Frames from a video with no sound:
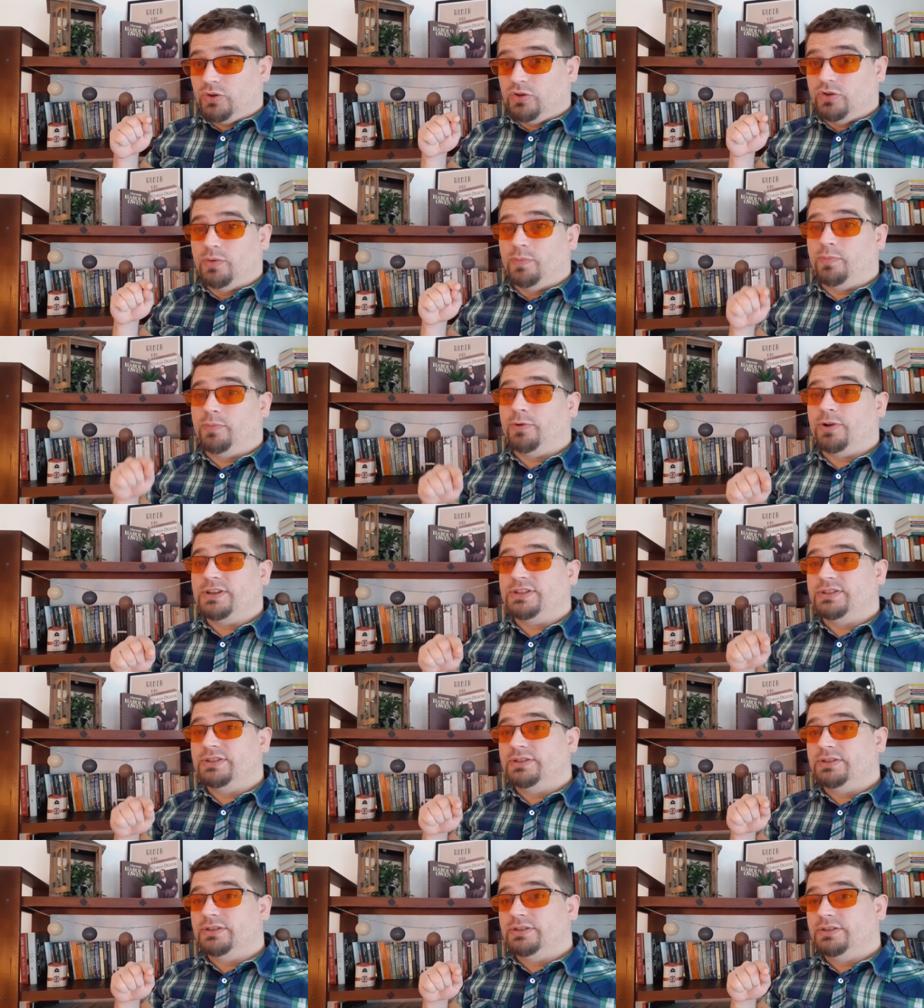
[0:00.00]
the
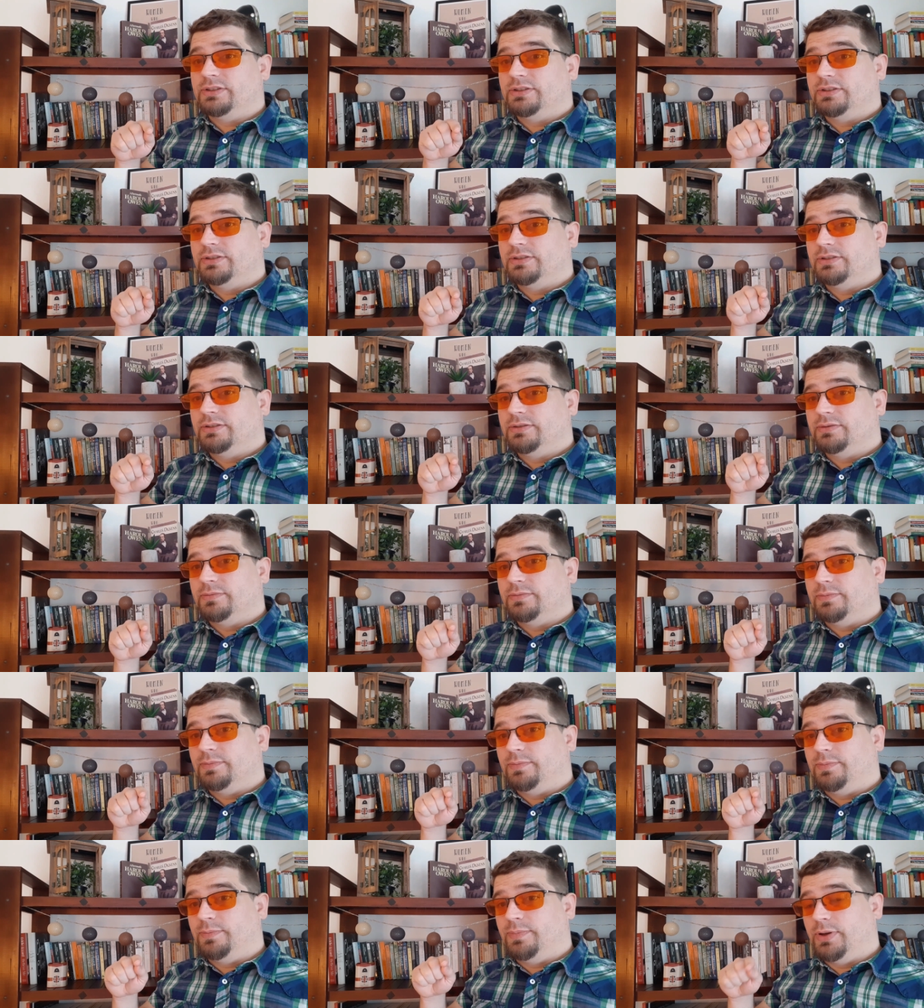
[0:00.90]
present
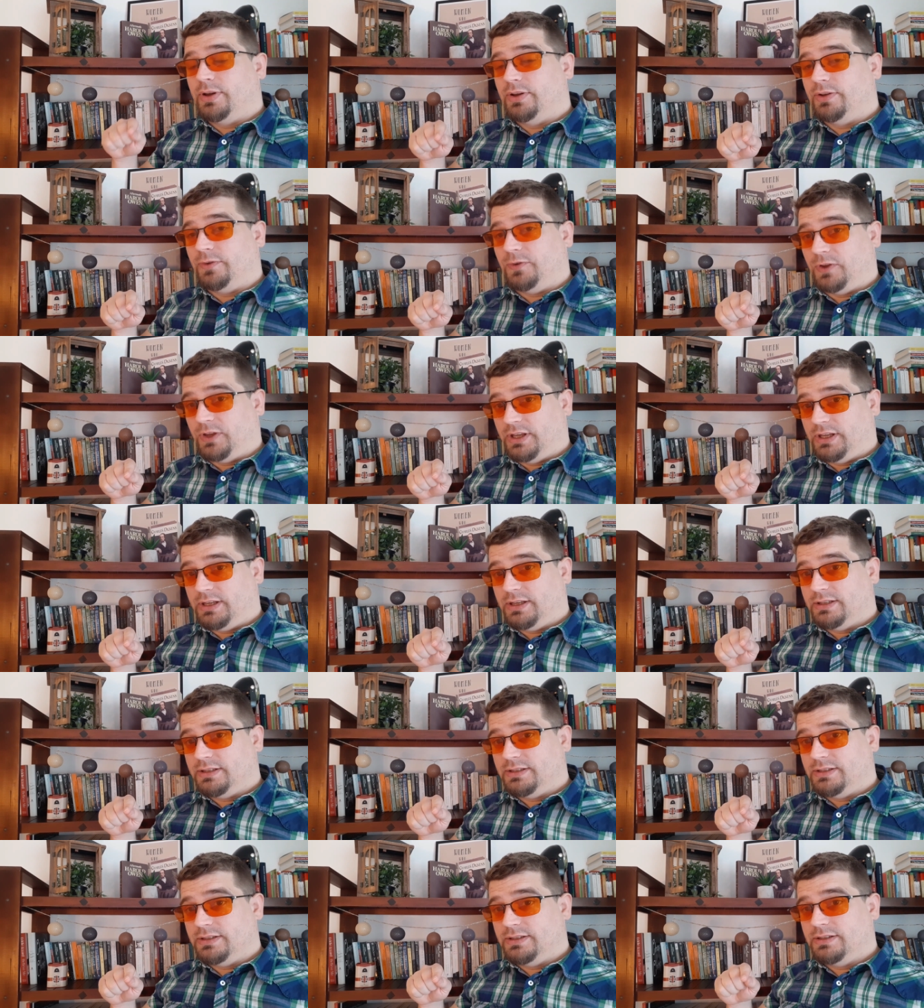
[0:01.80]

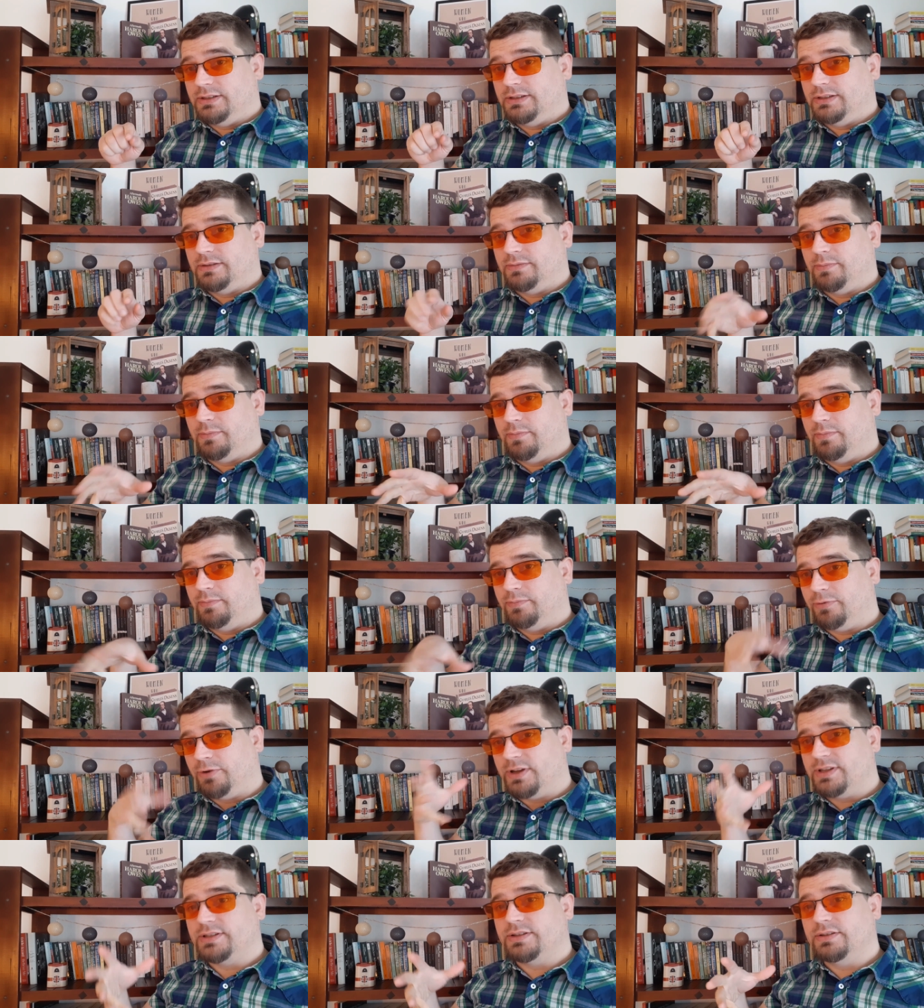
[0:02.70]
perfect,
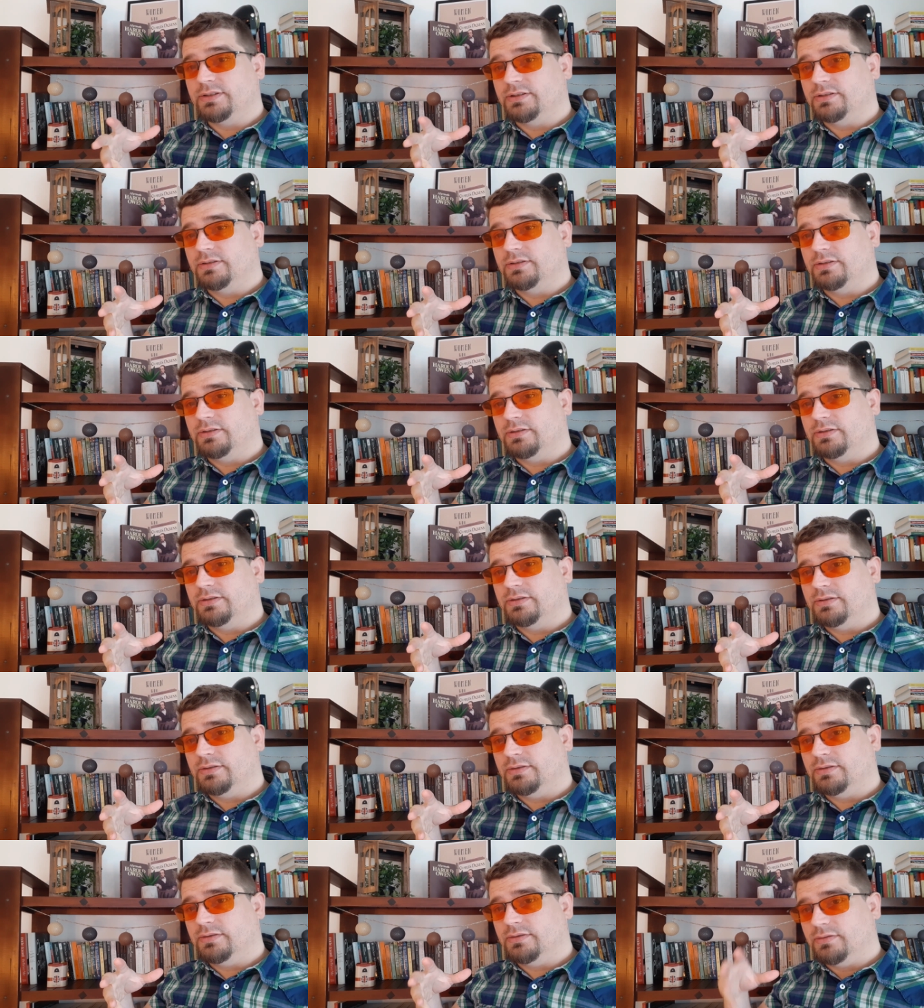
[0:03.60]
present
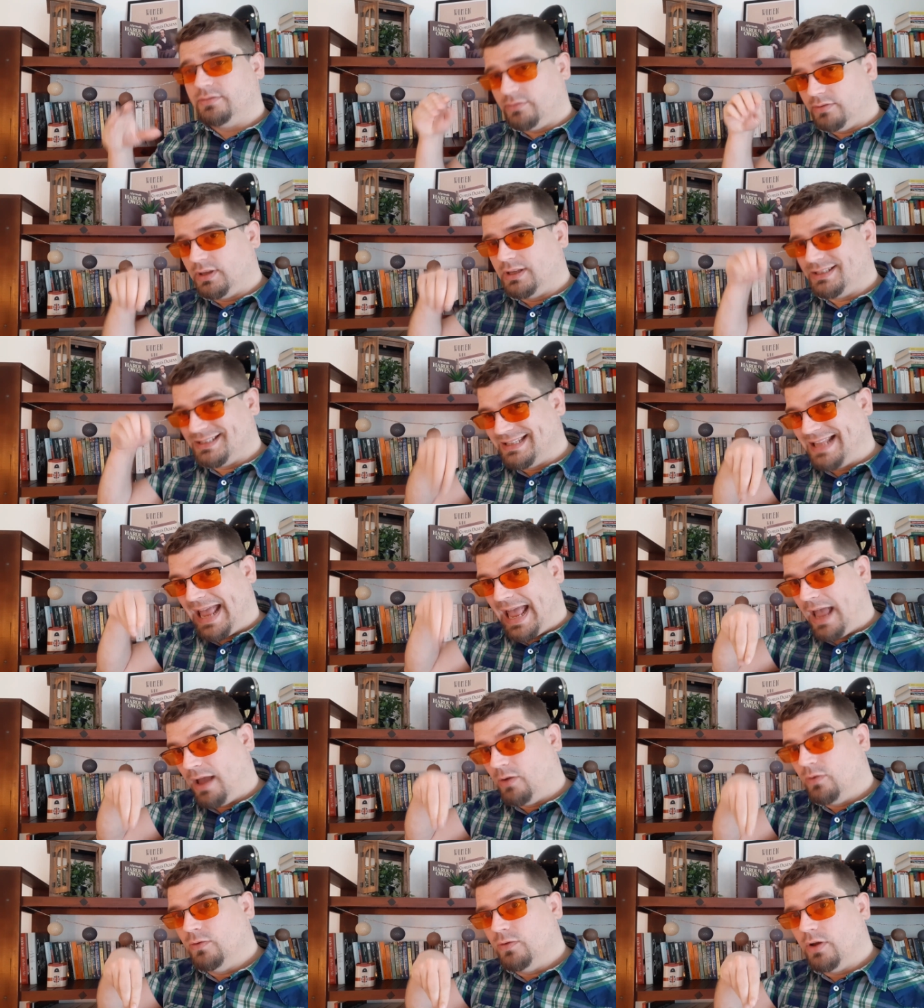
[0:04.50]
is
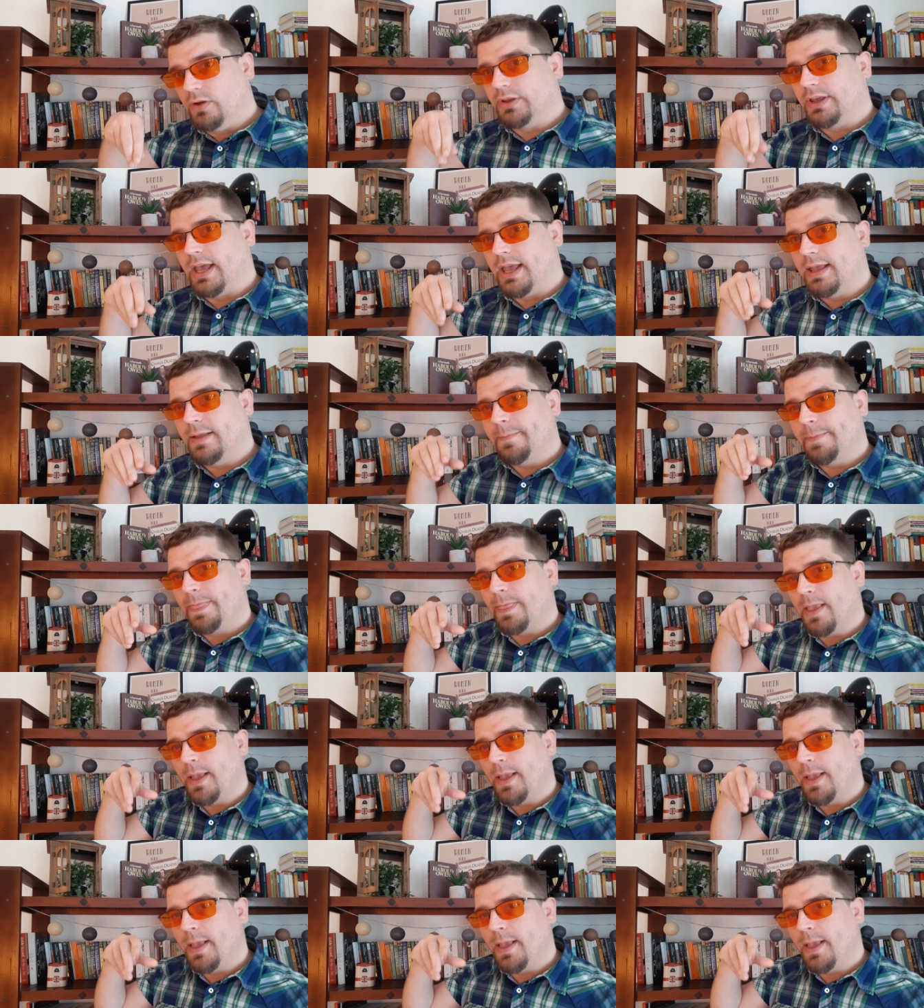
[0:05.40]
now, okay?